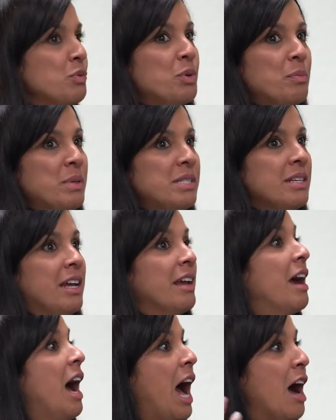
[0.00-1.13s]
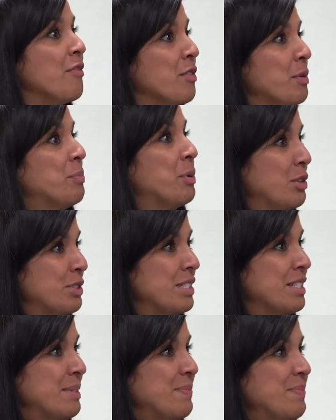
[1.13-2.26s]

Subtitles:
we're missing like half of the process.